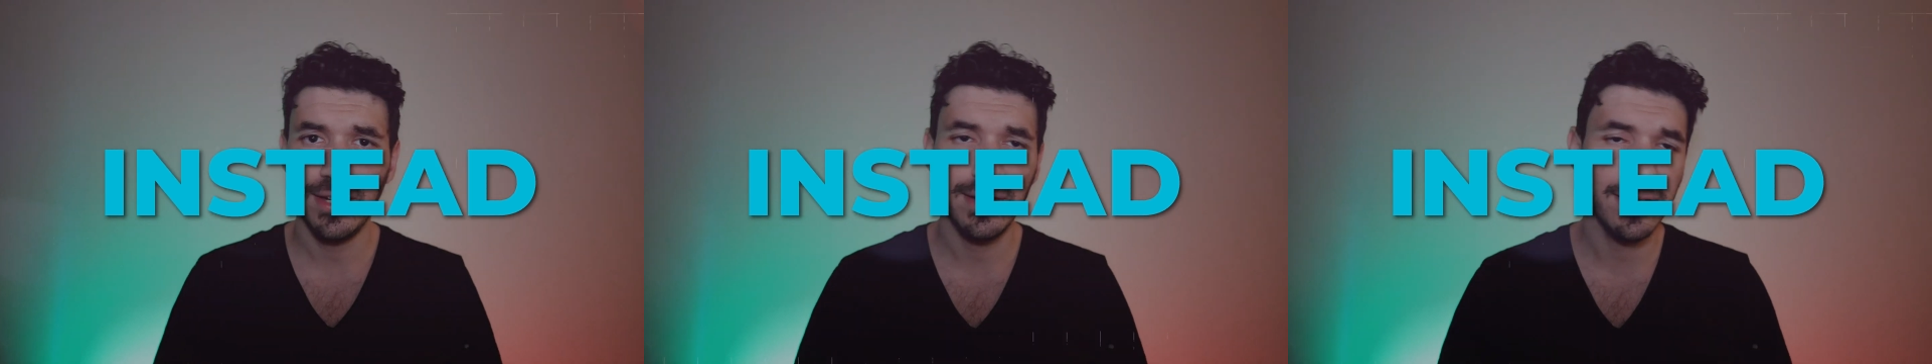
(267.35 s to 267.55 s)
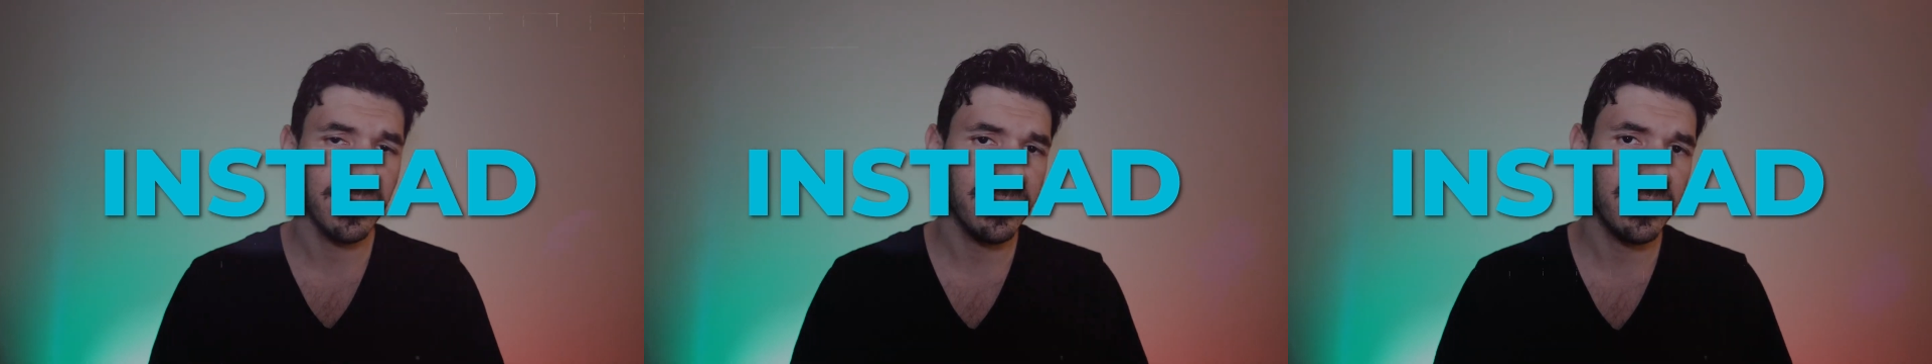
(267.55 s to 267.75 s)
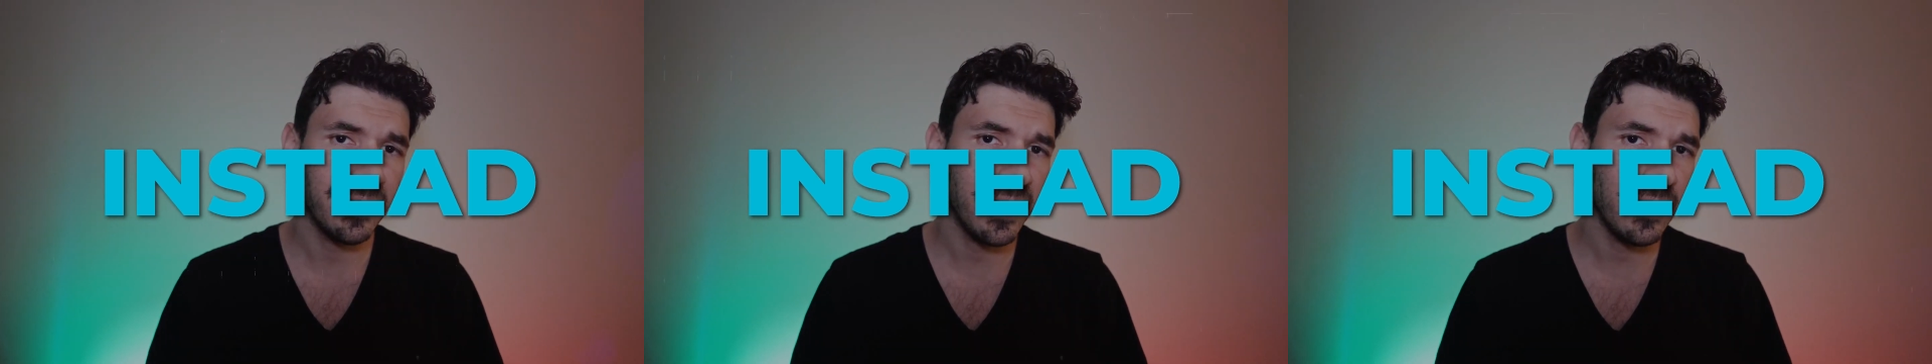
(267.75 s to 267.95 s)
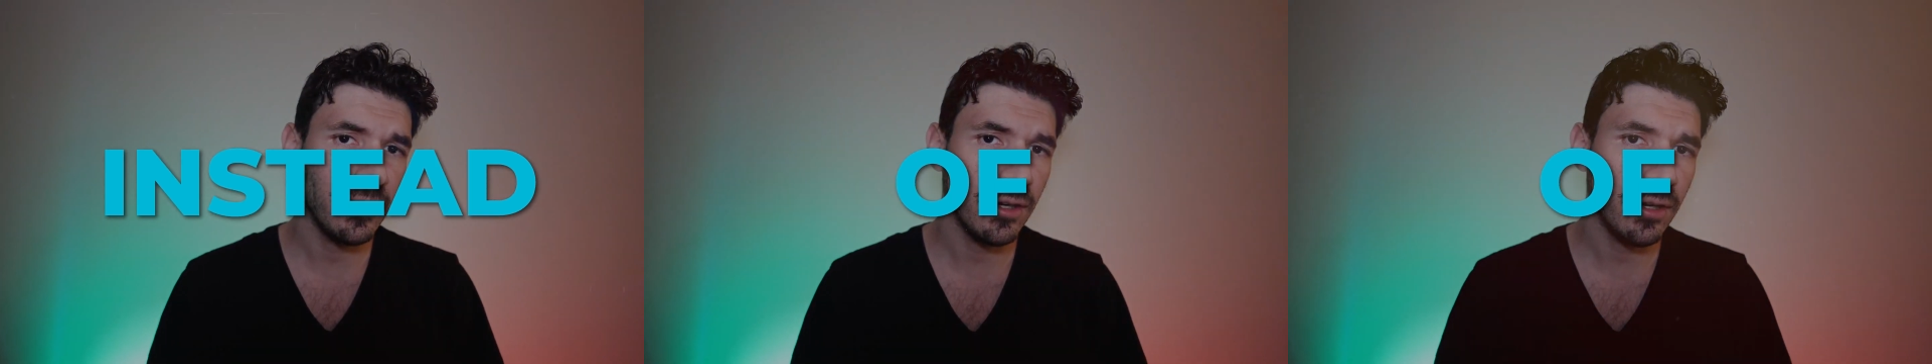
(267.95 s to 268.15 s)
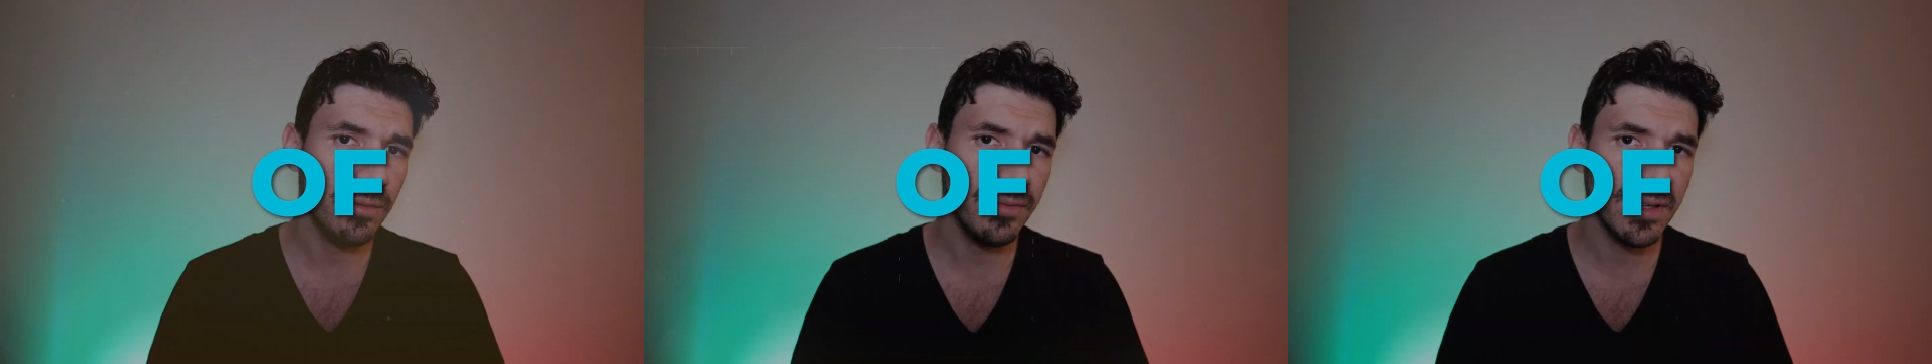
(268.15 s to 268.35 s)

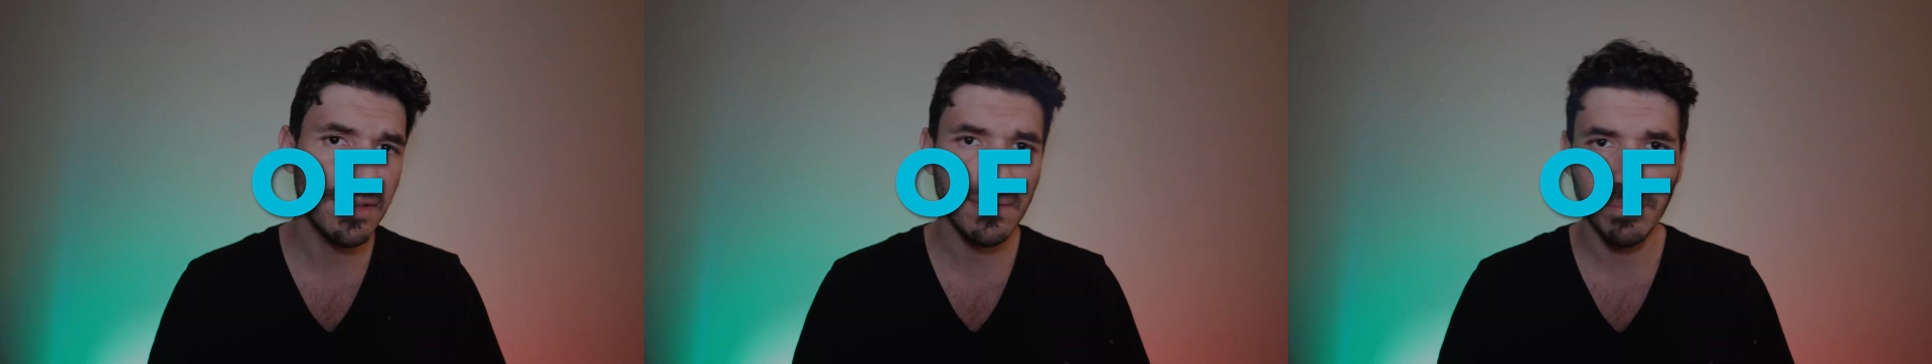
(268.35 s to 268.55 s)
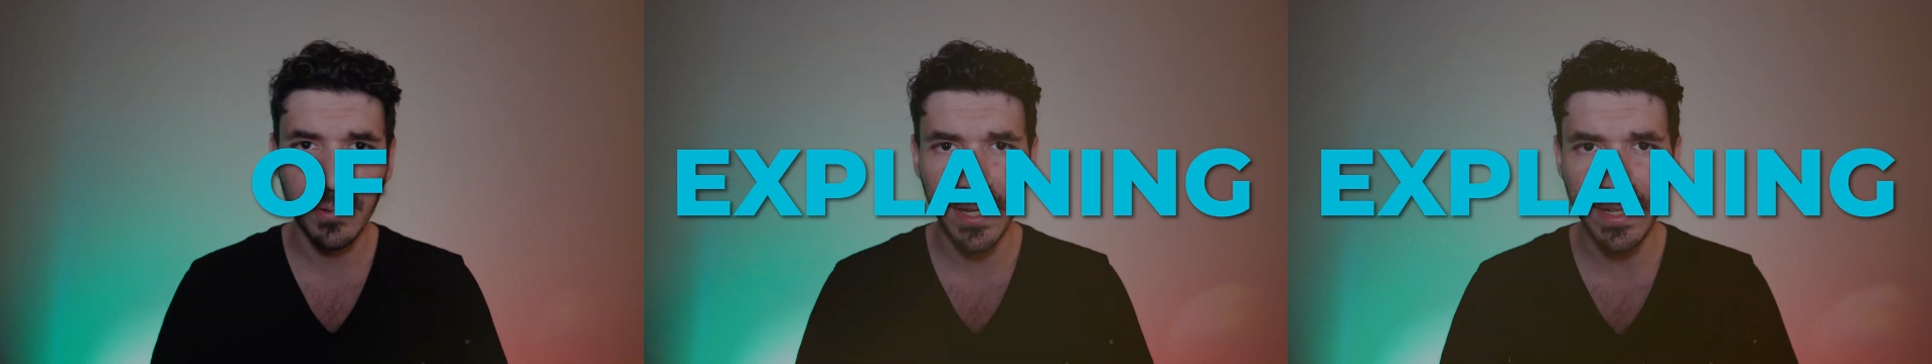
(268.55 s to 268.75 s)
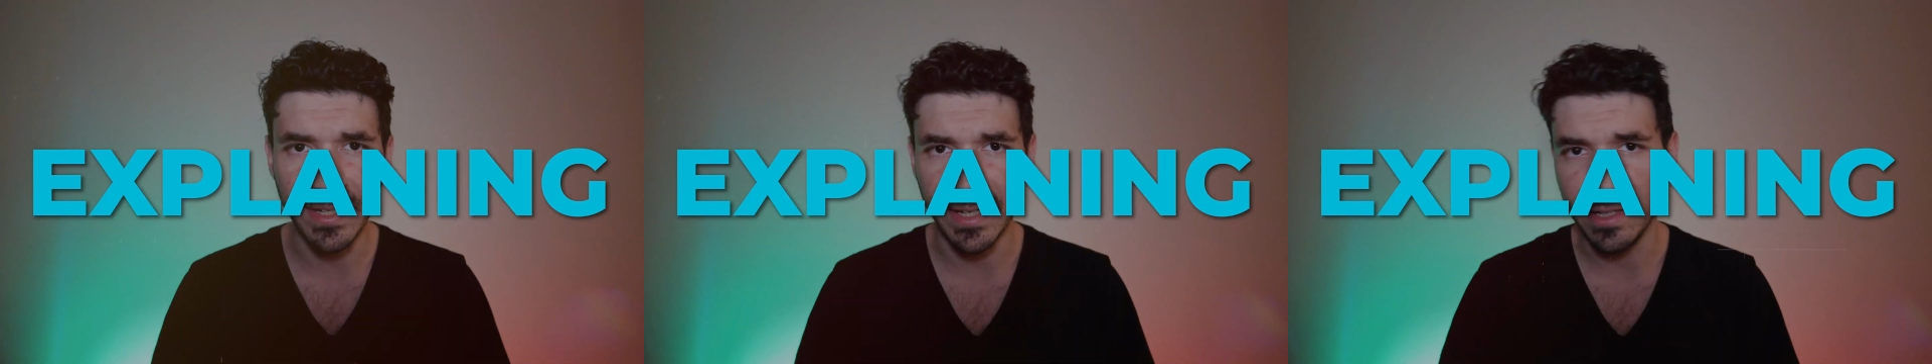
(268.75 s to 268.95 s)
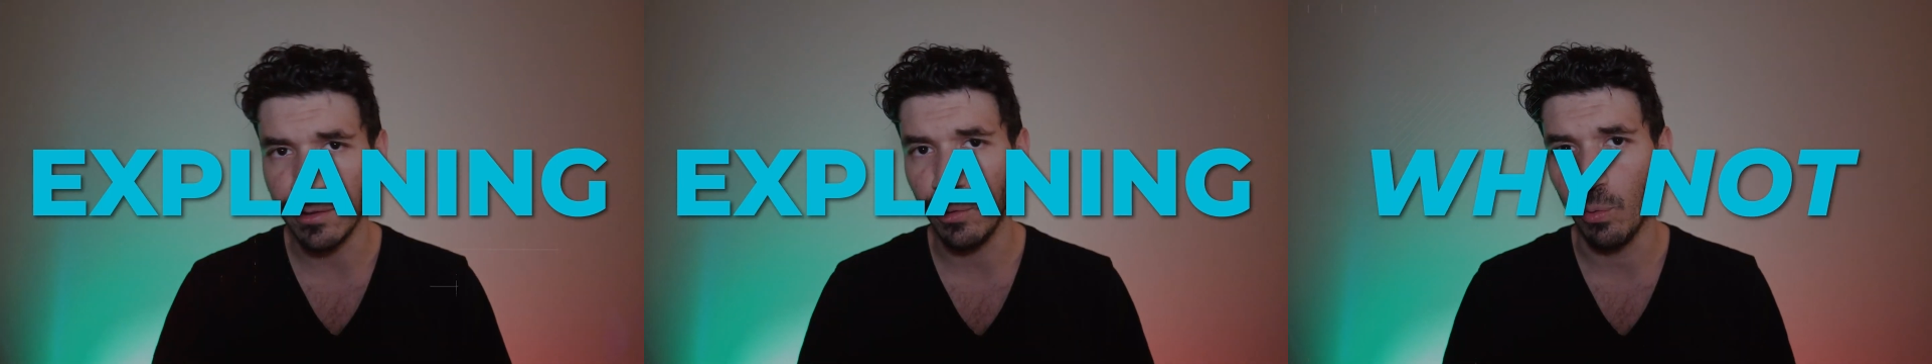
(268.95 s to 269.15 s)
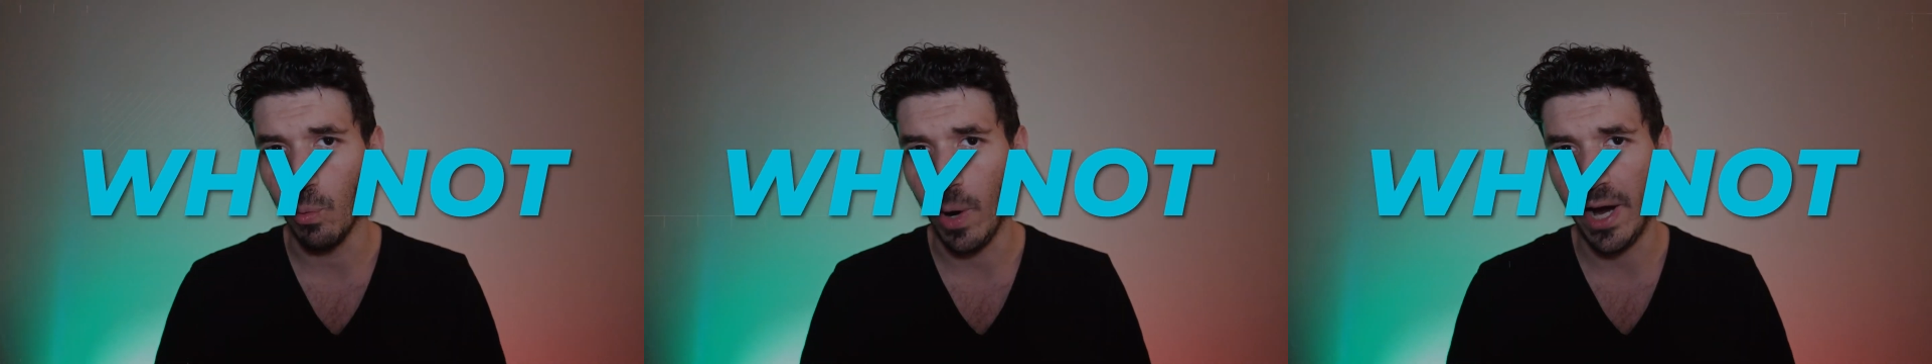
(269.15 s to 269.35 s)
instead of explaining
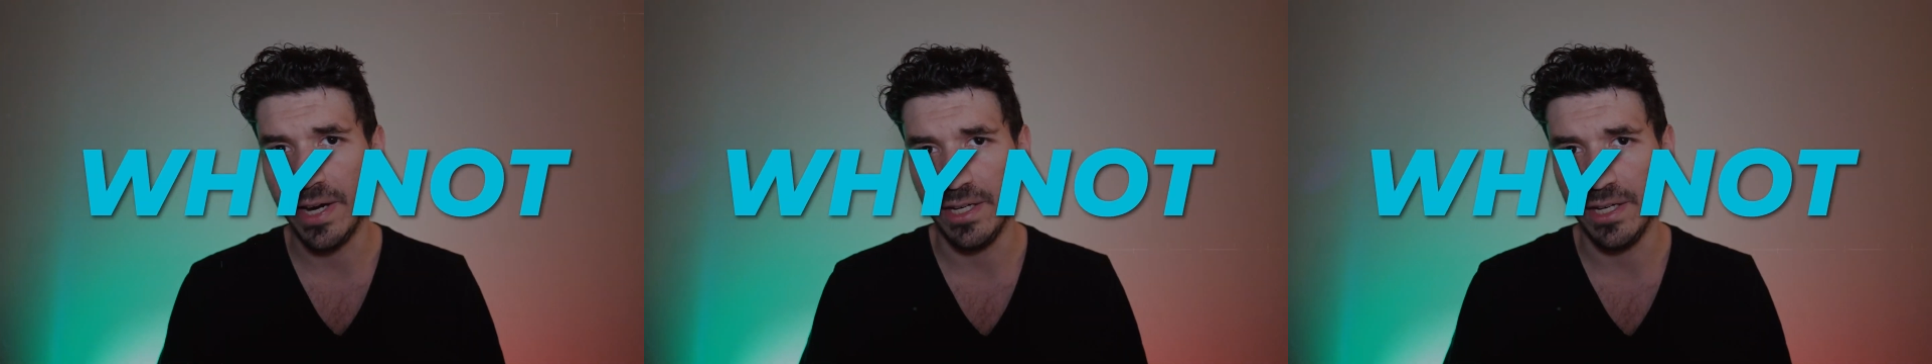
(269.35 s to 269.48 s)
why